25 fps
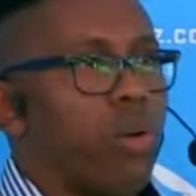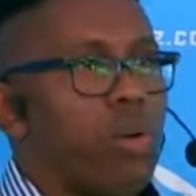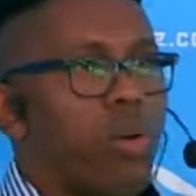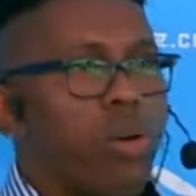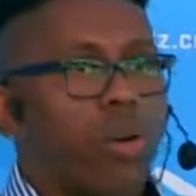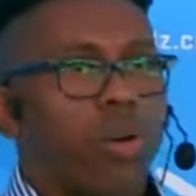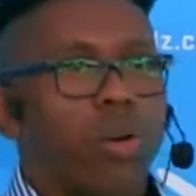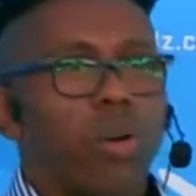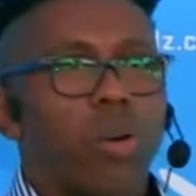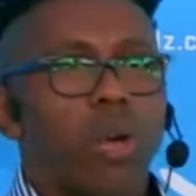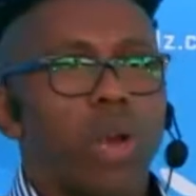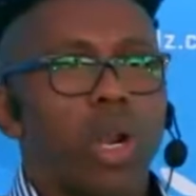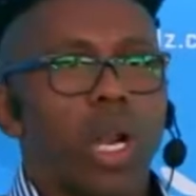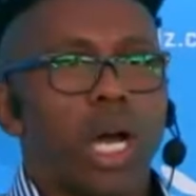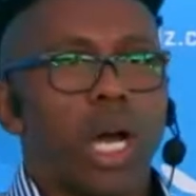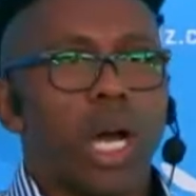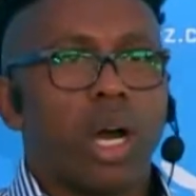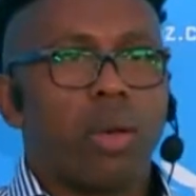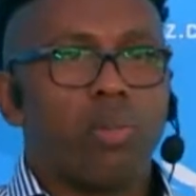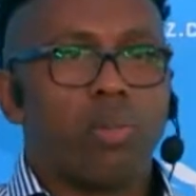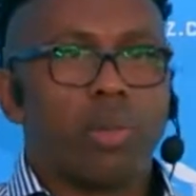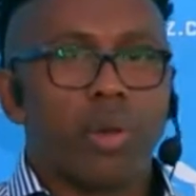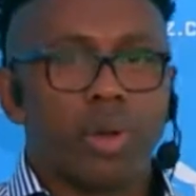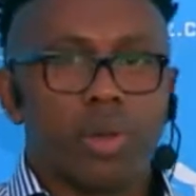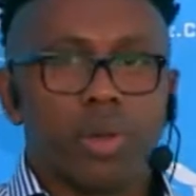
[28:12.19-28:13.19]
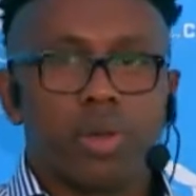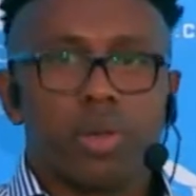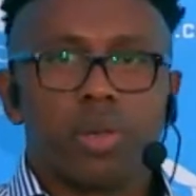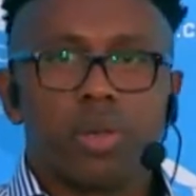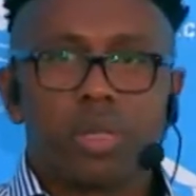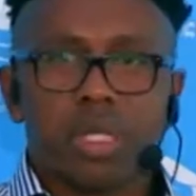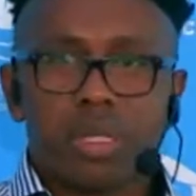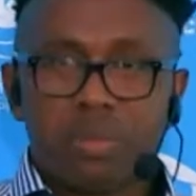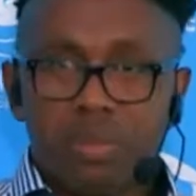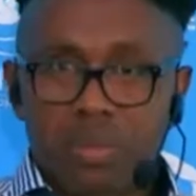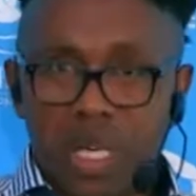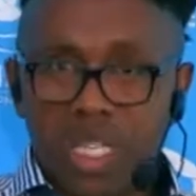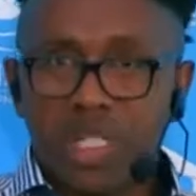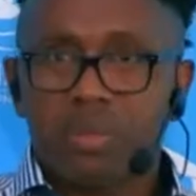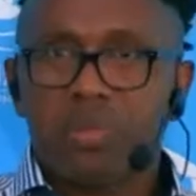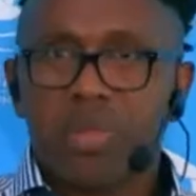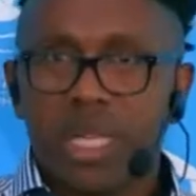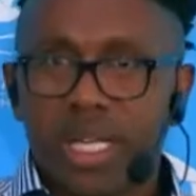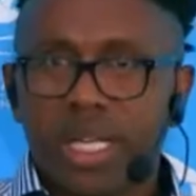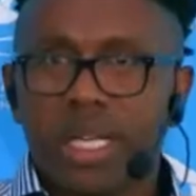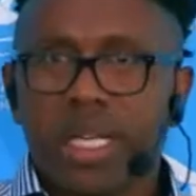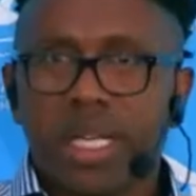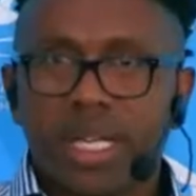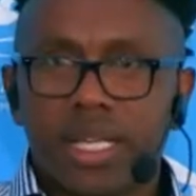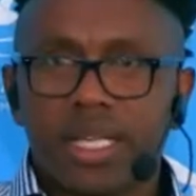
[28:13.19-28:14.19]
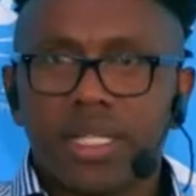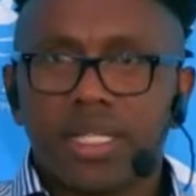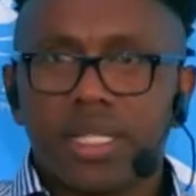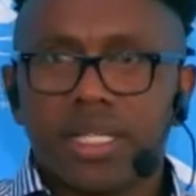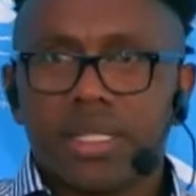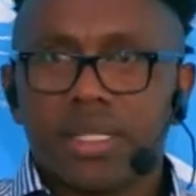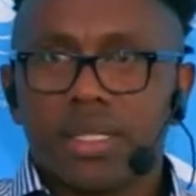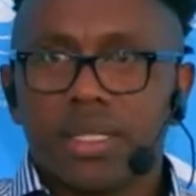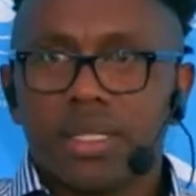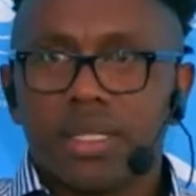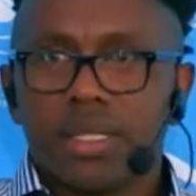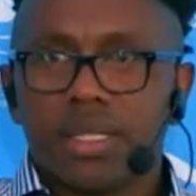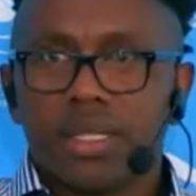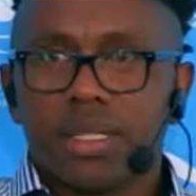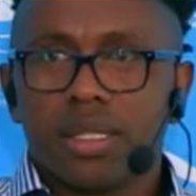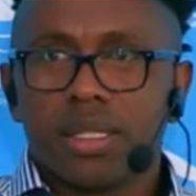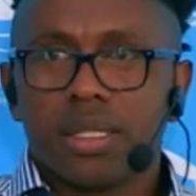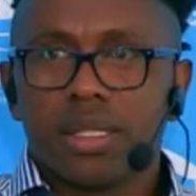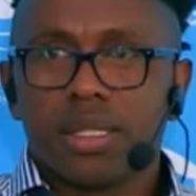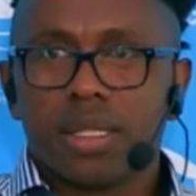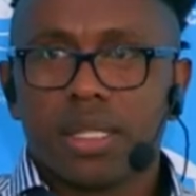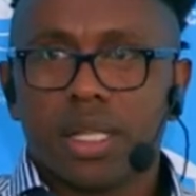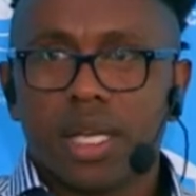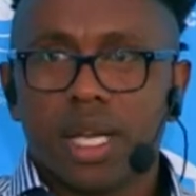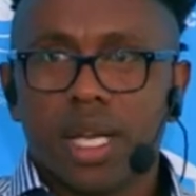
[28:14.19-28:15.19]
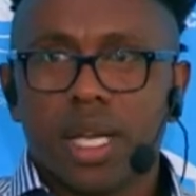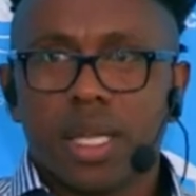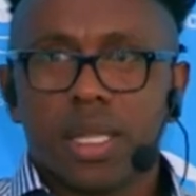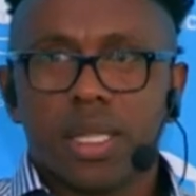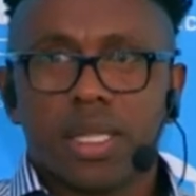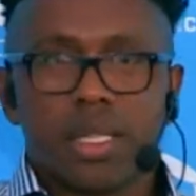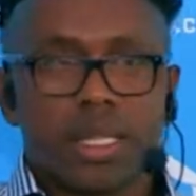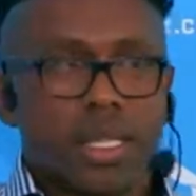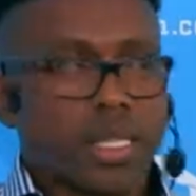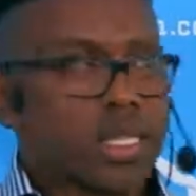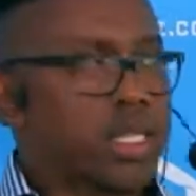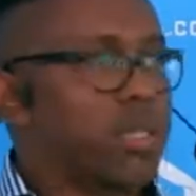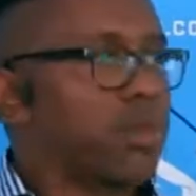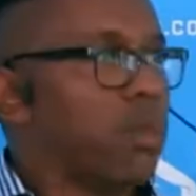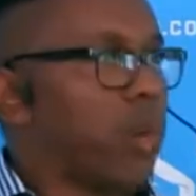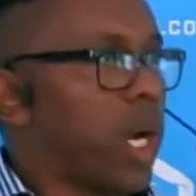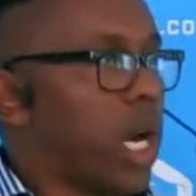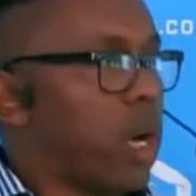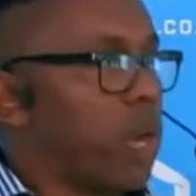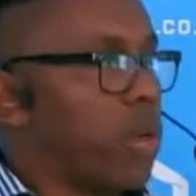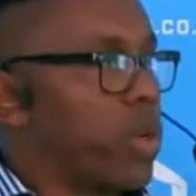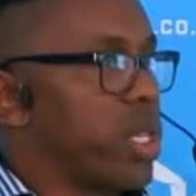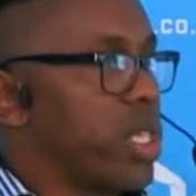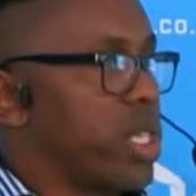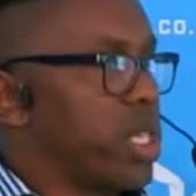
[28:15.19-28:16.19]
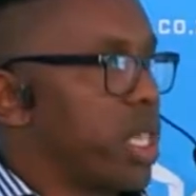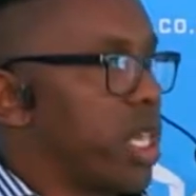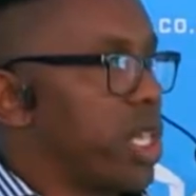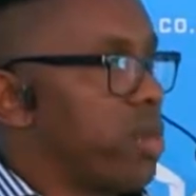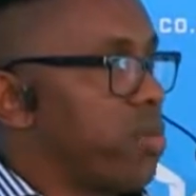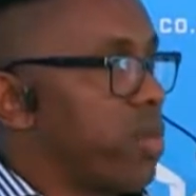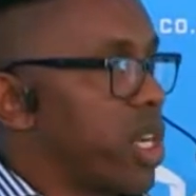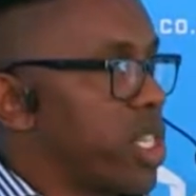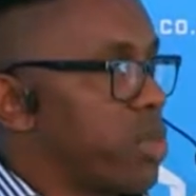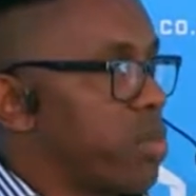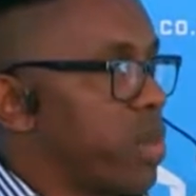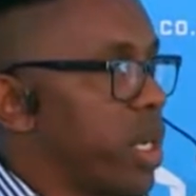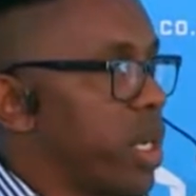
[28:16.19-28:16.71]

All our programs must be accredited. Okay, the reason why we say it must be